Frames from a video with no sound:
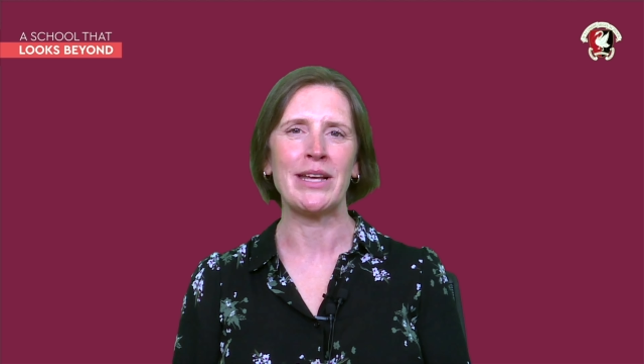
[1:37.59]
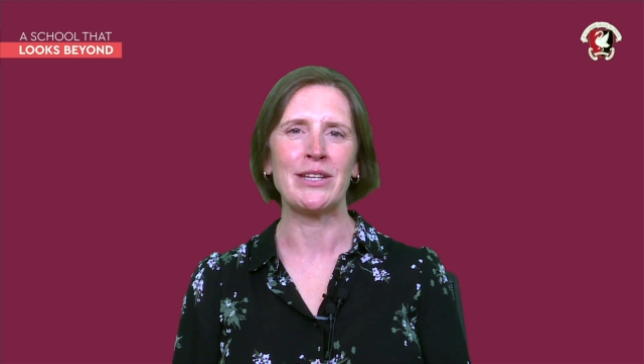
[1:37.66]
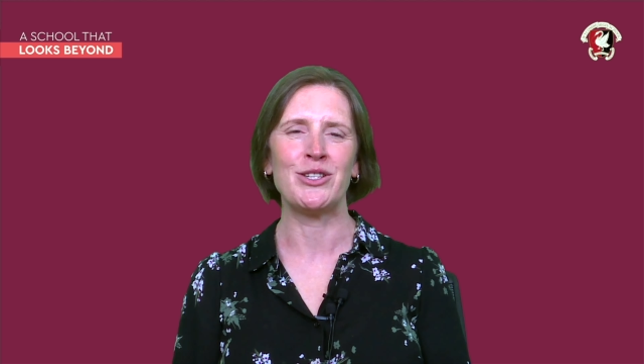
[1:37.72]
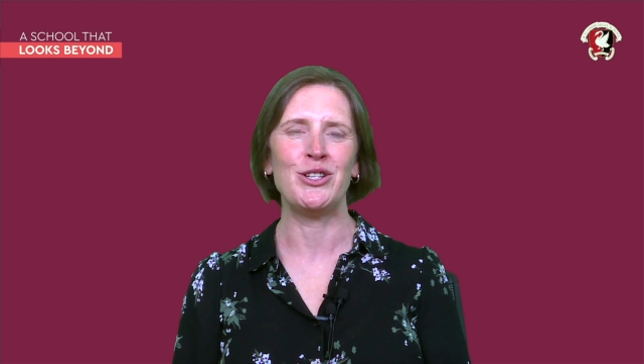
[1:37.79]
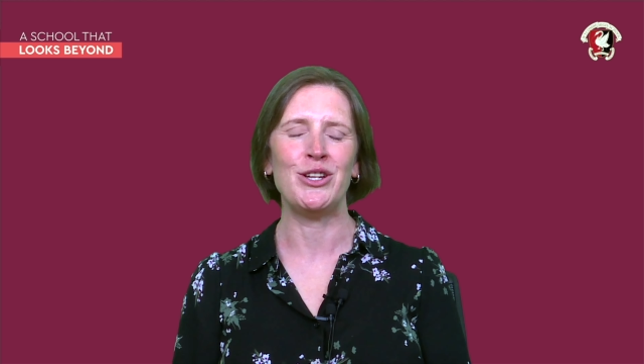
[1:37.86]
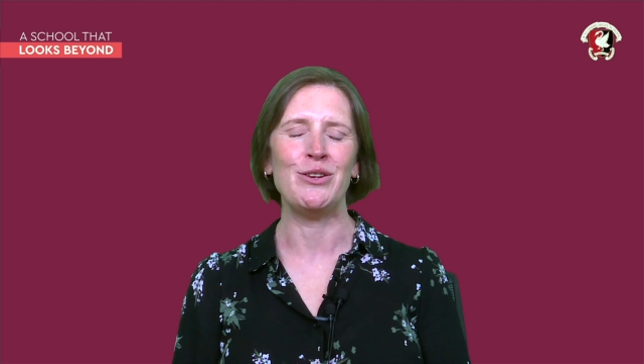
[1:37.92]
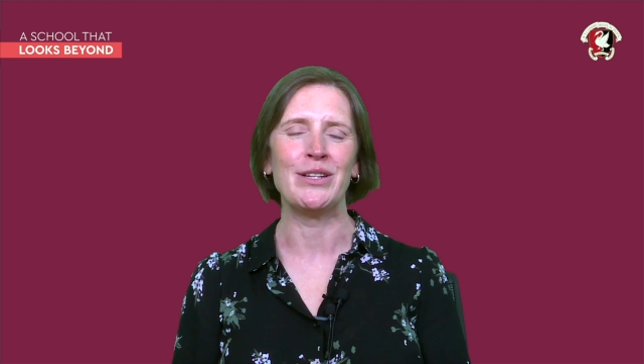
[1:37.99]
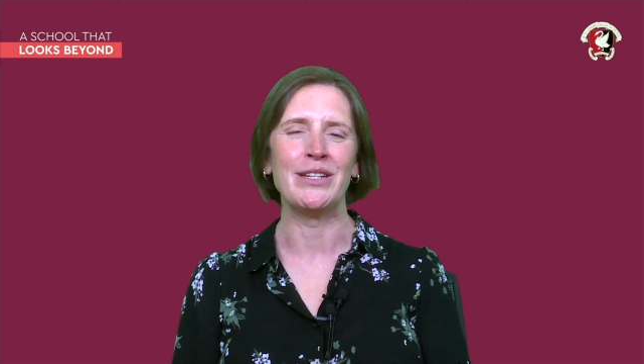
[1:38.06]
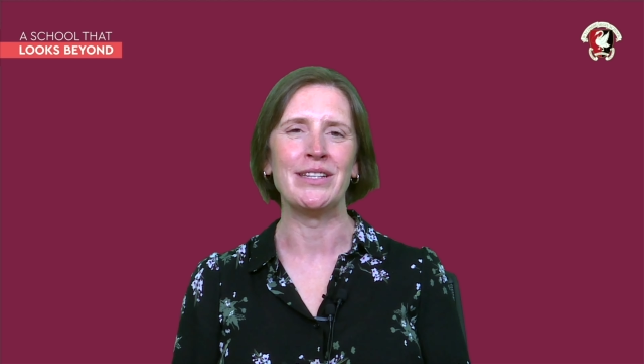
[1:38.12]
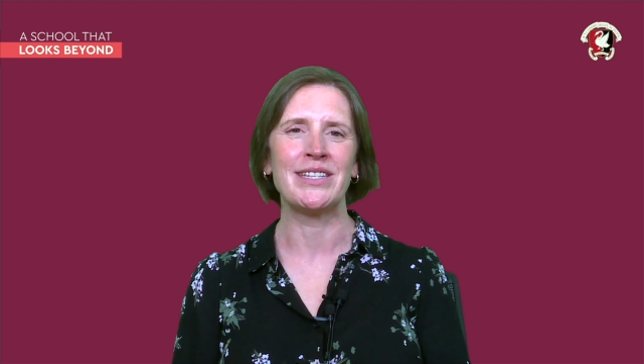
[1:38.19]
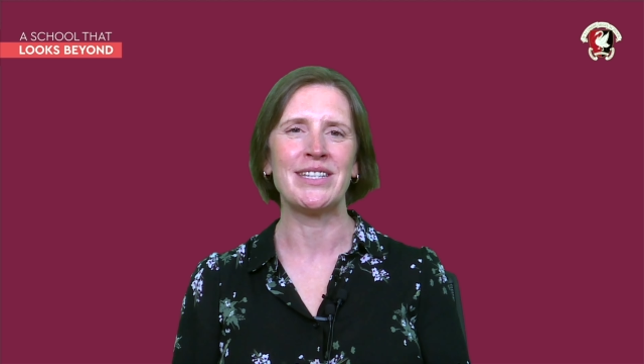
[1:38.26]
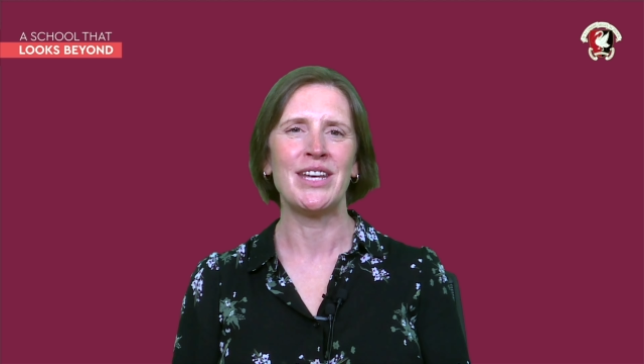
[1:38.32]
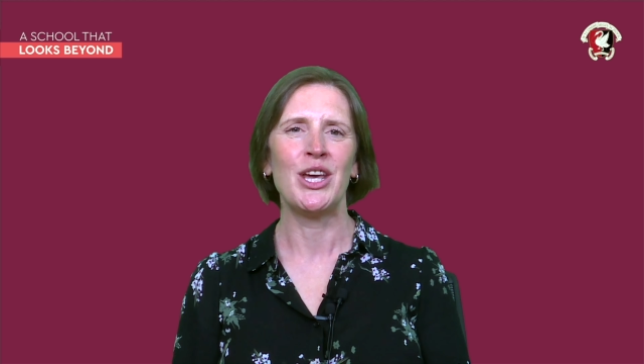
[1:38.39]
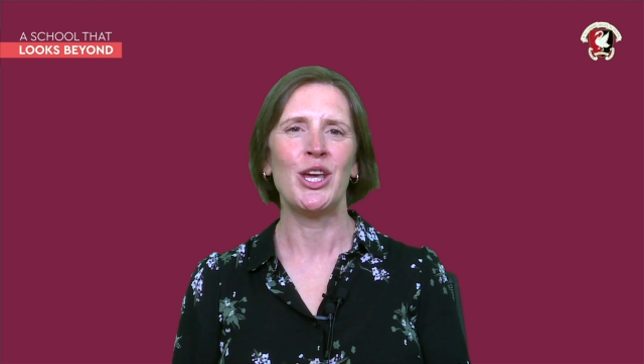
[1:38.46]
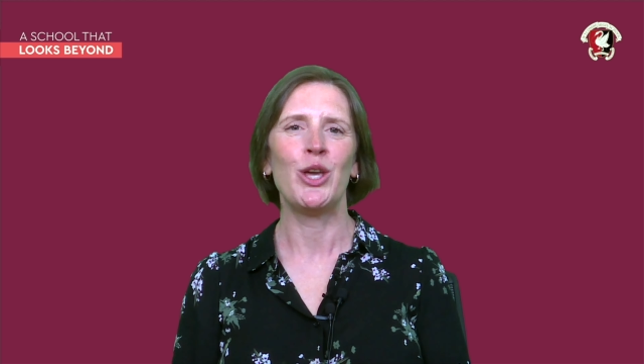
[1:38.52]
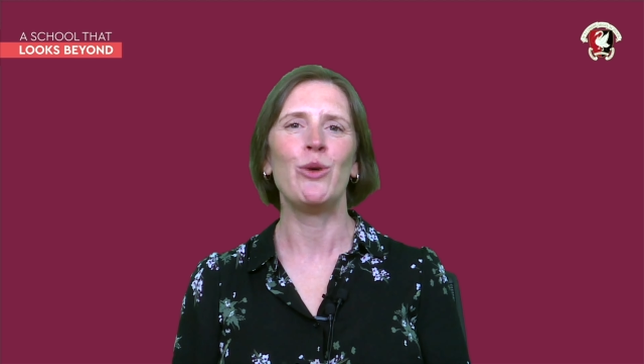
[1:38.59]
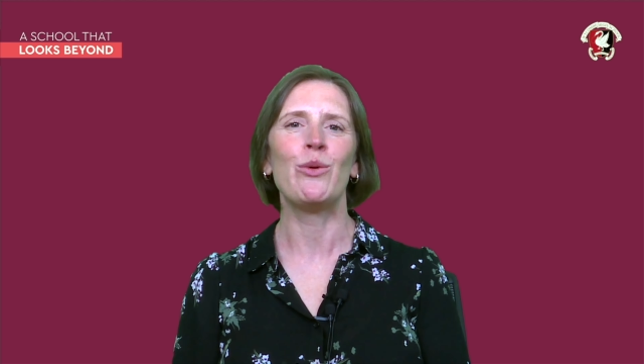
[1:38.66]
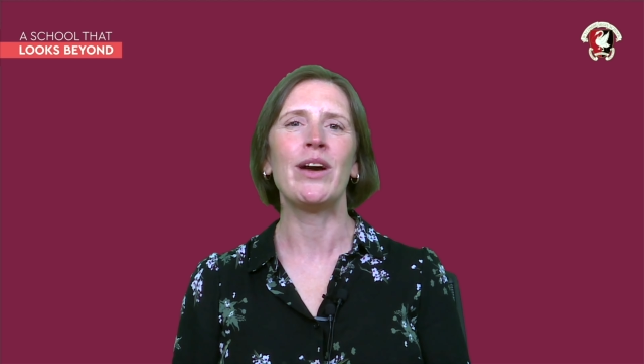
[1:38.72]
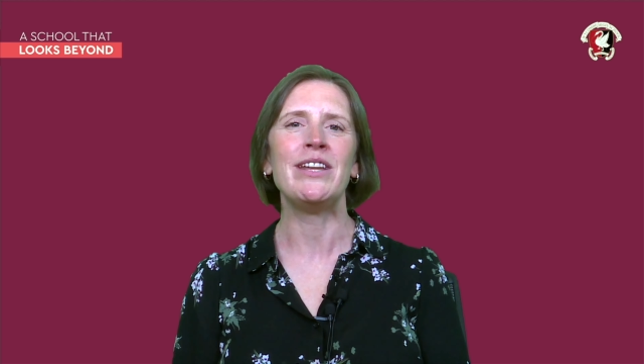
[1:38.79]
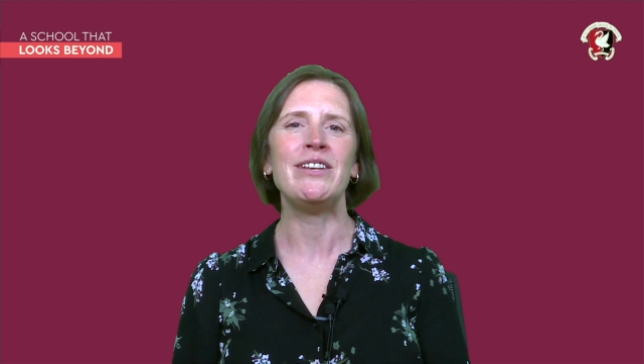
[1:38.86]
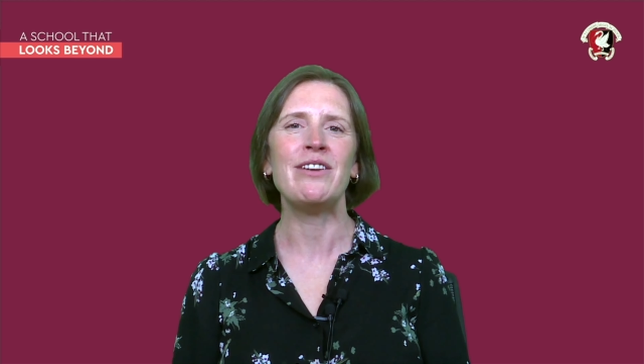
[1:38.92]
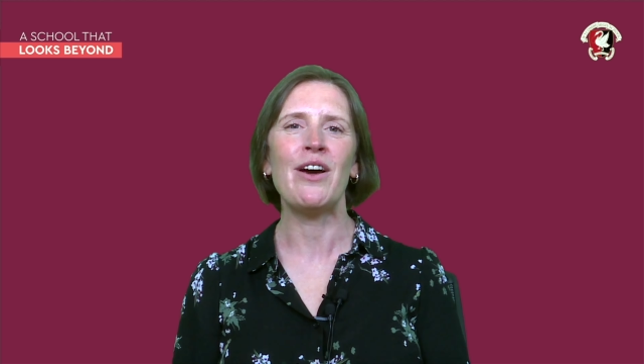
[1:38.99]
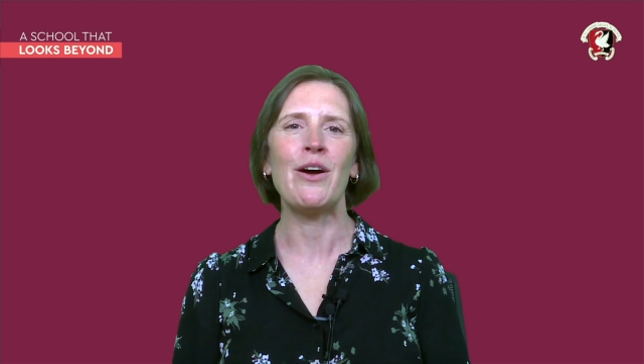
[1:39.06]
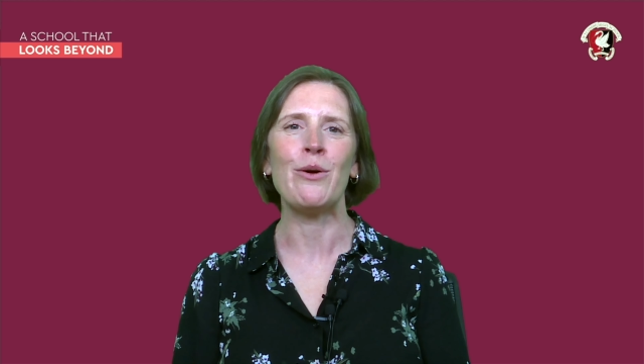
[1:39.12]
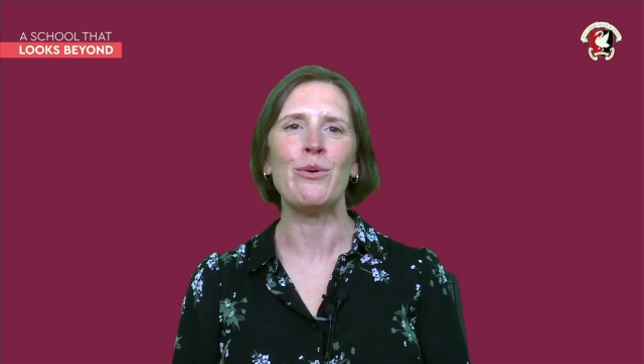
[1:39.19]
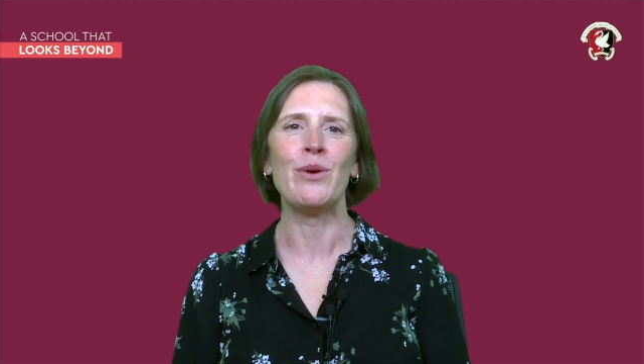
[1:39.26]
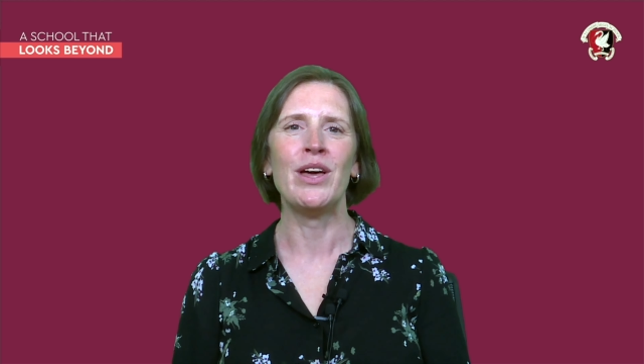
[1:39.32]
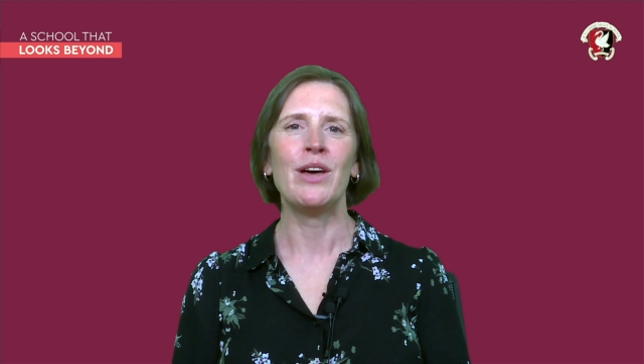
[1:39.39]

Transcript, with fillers: students, who I know